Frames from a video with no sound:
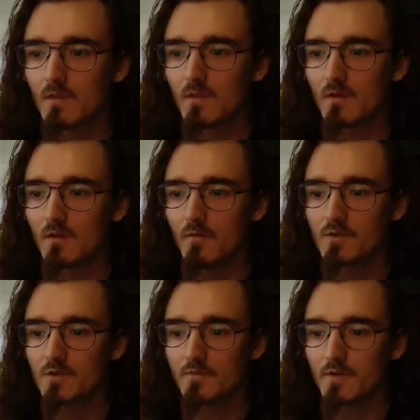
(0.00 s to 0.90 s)

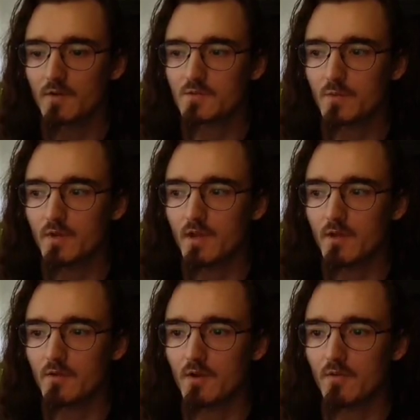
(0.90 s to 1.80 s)
Unfortunately for us, we now
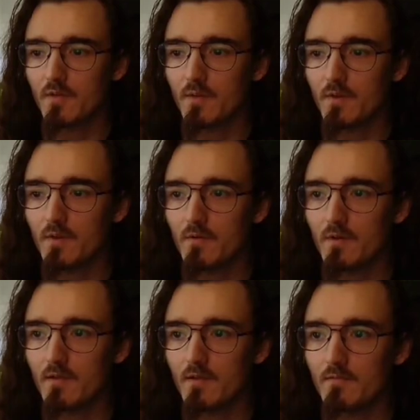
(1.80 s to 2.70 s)
know that we don't
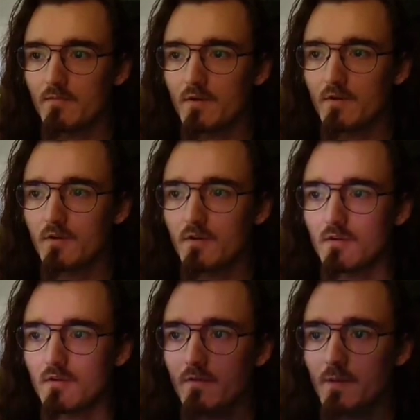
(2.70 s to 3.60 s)
have Lurk
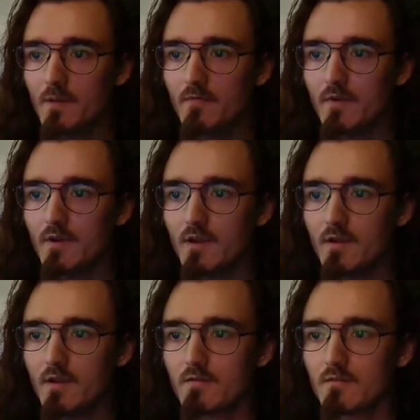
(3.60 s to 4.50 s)
on the top of our deck,
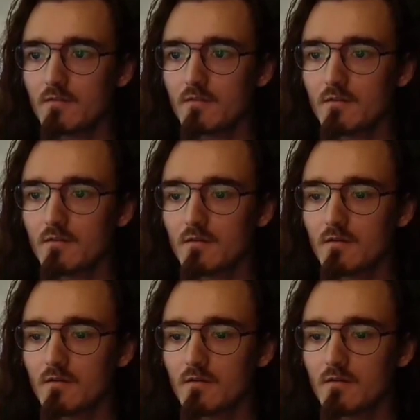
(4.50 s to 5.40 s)

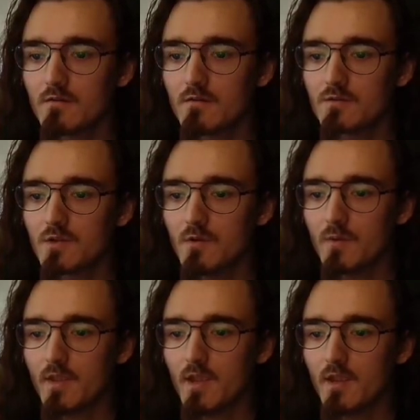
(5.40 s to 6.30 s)
so we
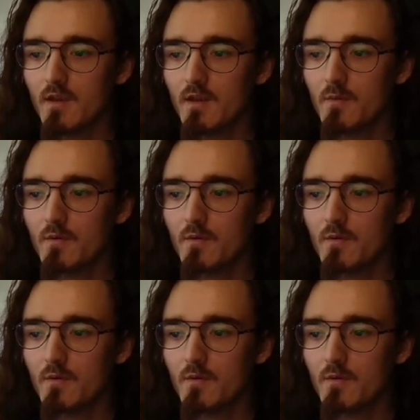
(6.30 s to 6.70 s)
can't get anywhere with